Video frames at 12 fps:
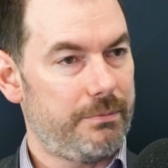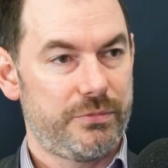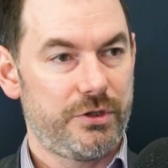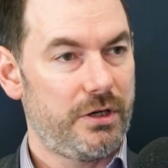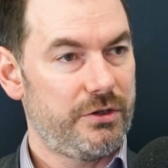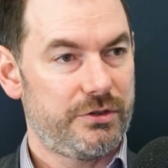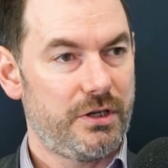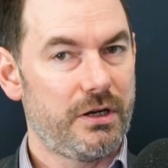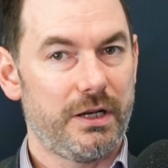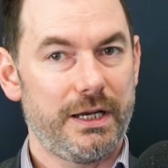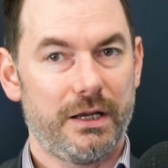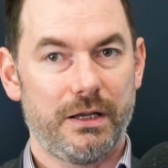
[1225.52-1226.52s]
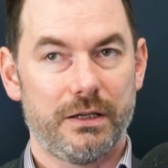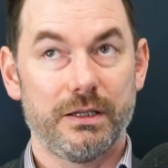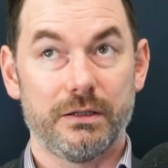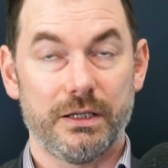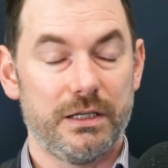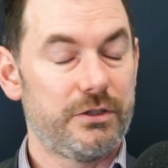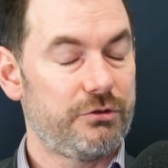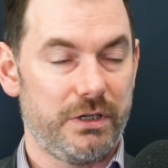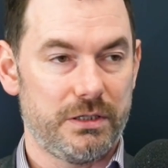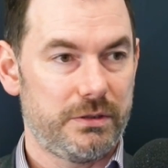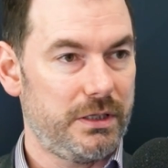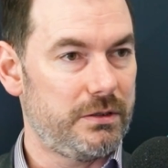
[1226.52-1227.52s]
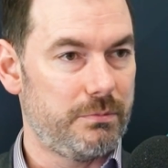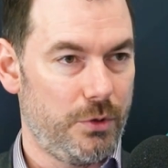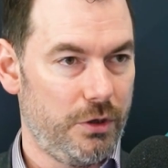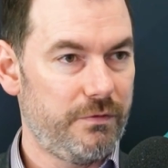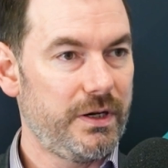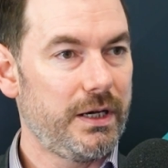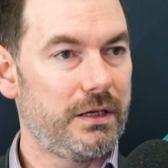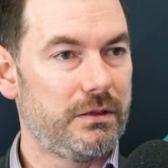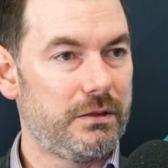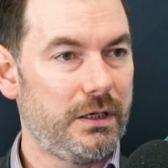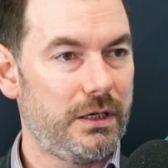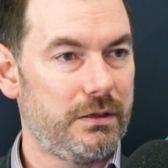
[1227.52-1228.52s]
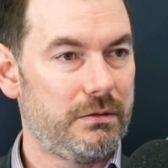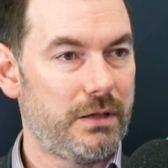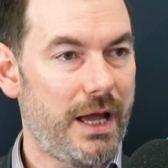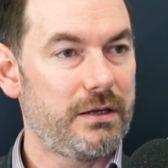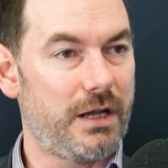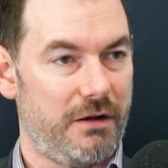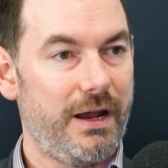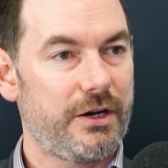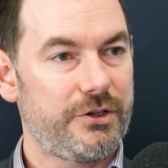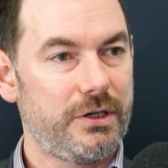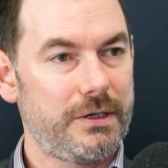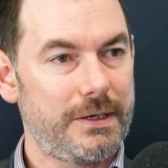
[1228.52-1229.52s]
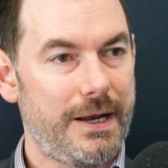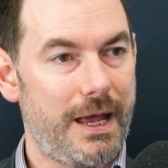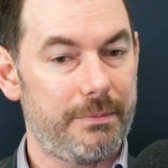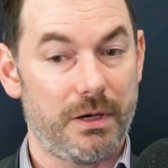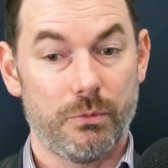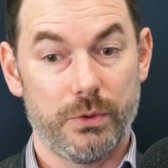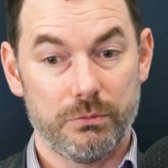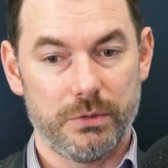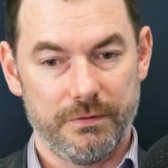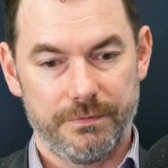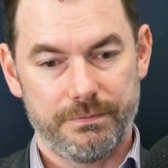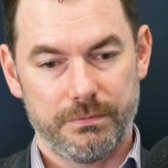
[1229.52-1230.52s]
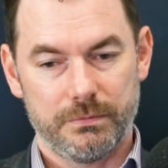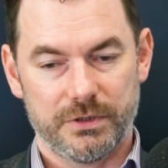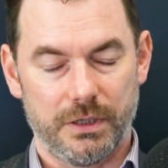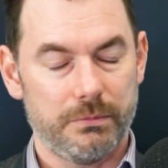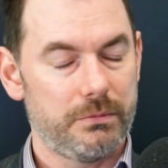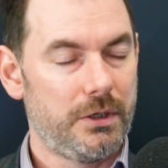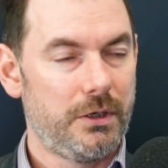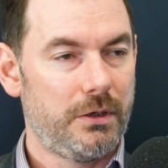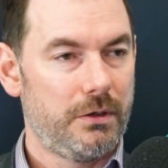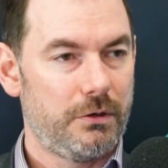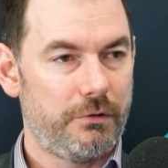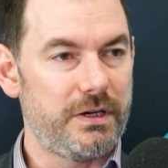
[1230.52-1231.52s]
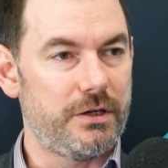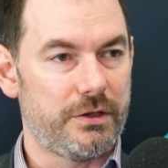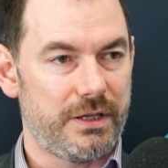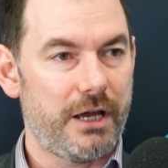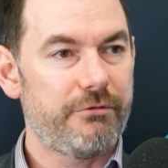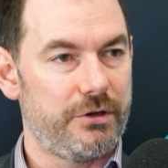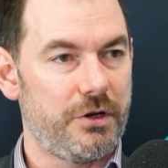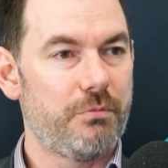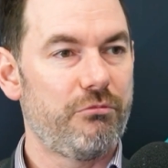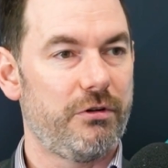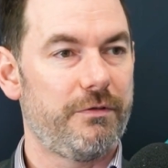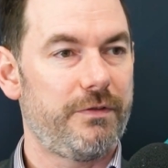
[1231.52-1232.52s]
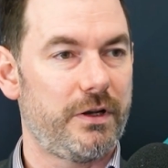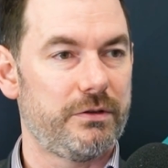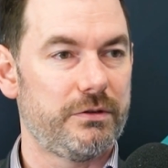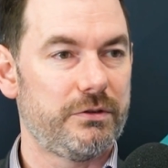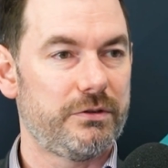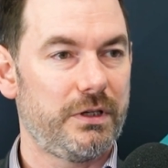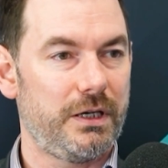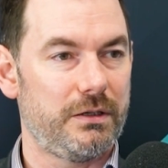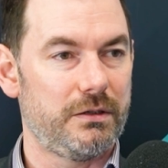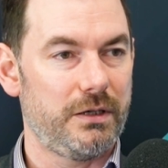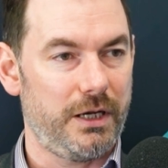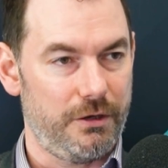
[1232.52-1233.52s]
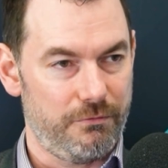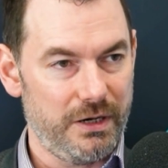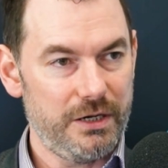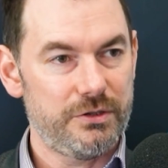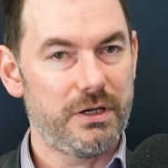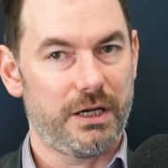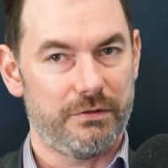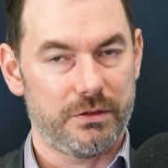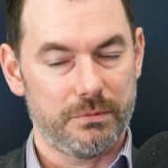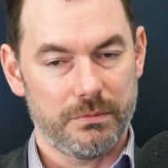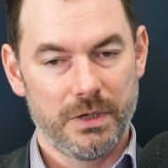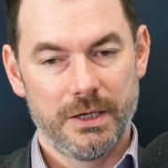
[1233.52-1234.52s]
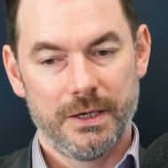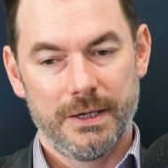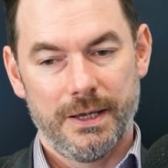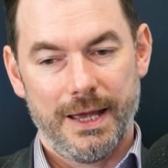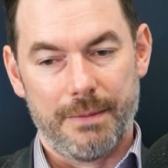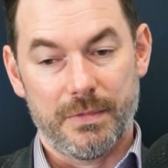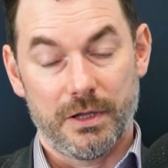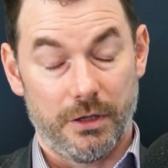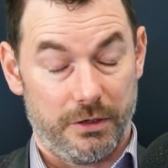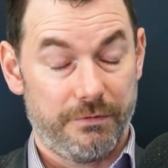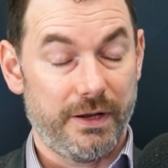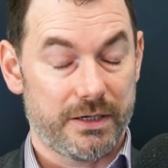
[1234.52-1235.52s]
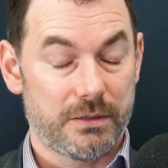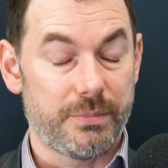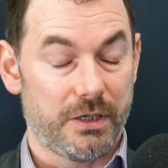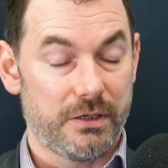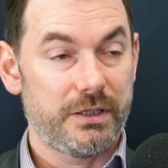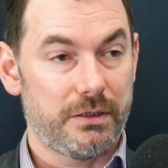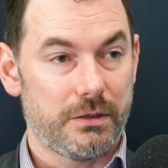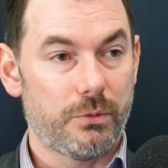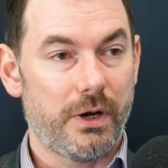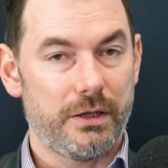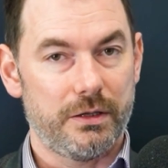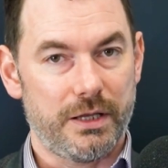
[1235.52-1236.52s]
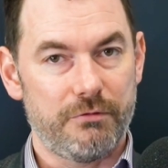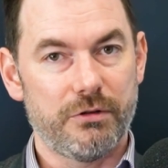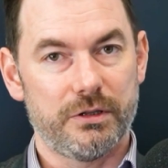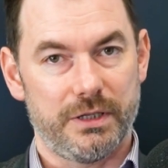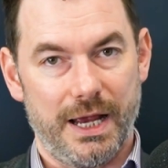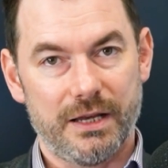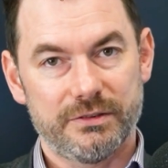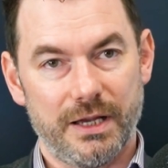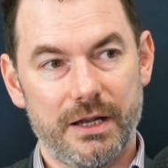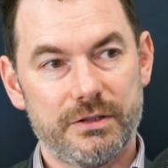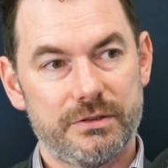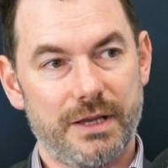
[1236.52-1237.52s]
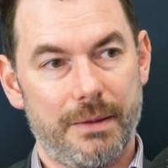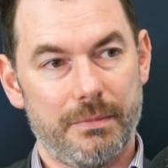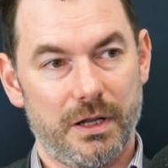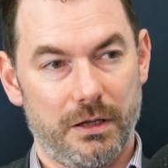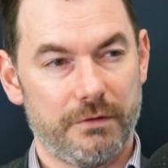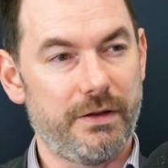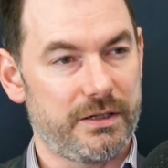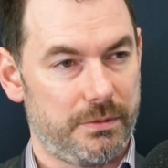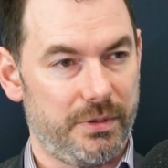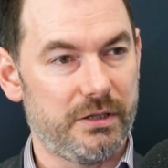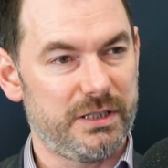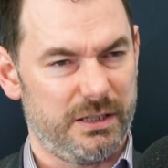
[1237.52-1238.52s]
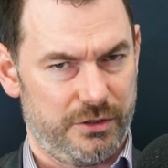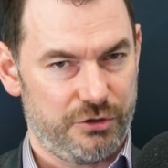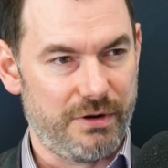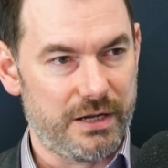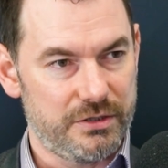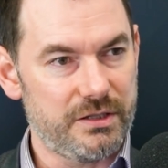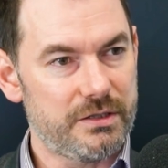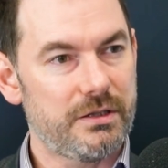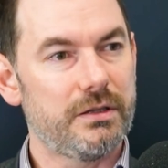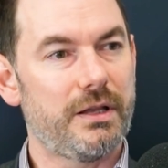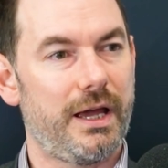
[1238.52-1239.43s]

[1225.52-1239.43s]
certainly I think the industry is moving in that direction. I mean, we've already done that for a number of funds in region. It gives them a lot of flexibility in the way that they run the assets, a lot of flexibility in the strategies that